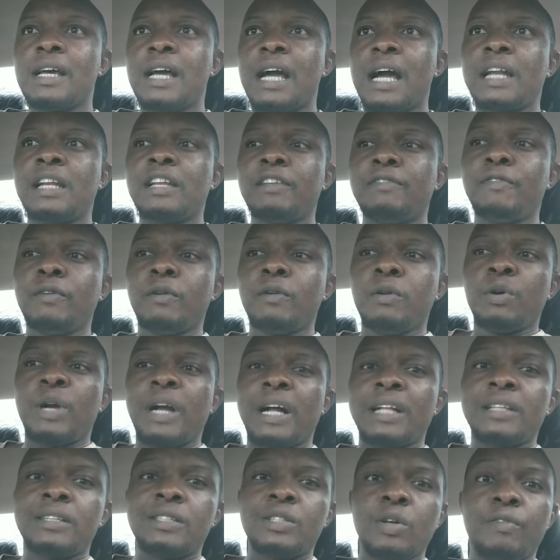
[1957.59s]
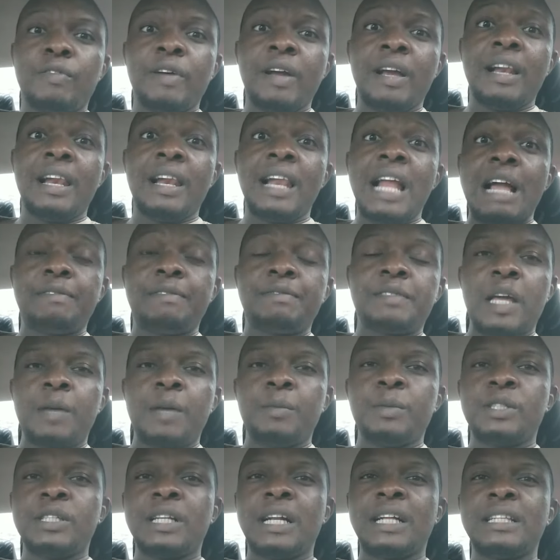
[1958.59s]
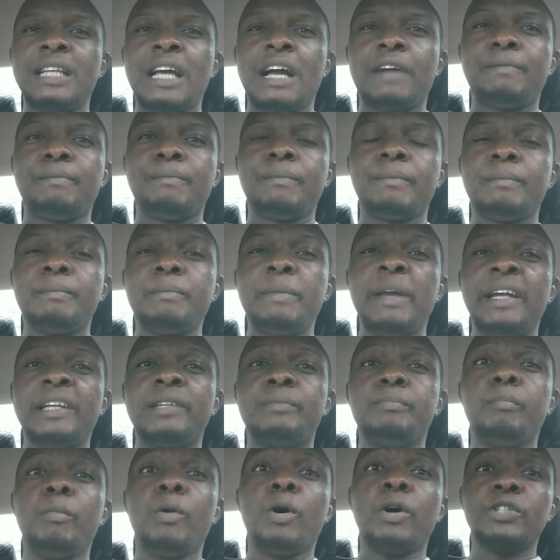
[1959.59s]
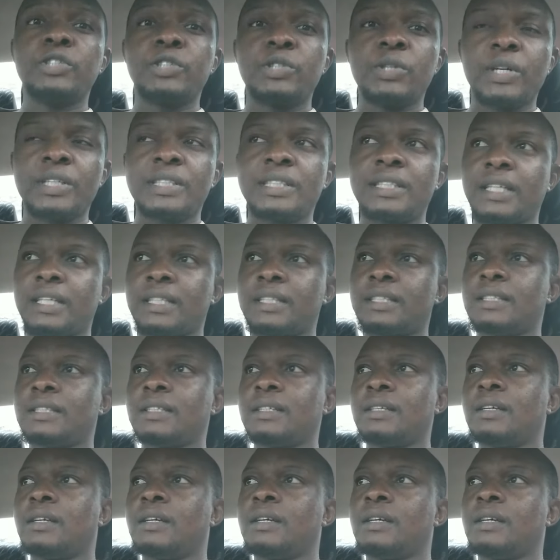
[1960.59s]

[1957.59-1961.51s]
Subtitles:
And if you look at it over a lifetime, you see that they have made more success.